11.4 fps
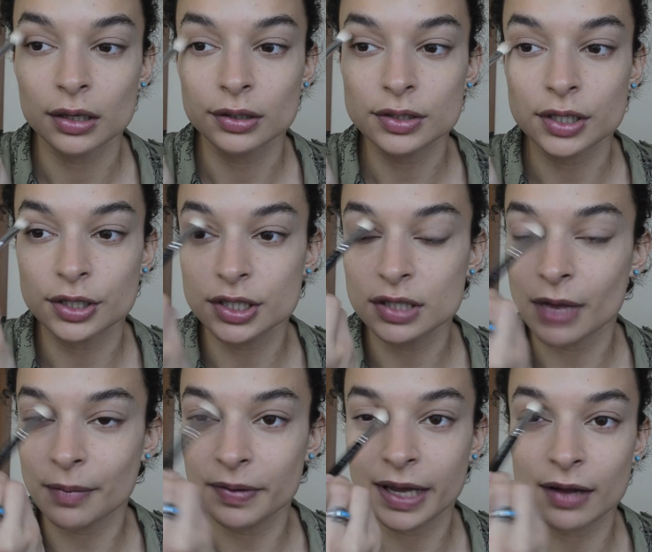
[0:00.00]
So just
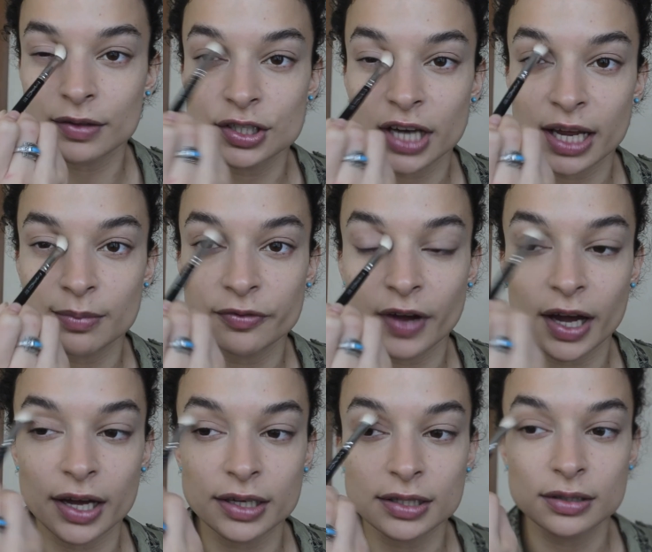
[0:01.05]
mapping out the shape
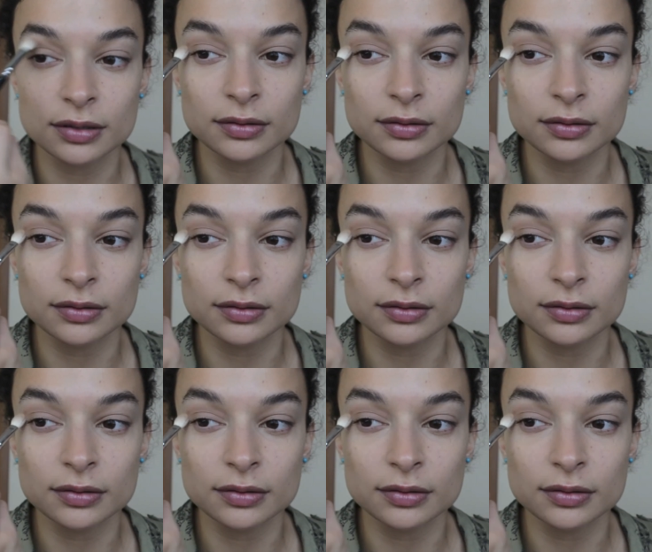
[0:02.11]
first,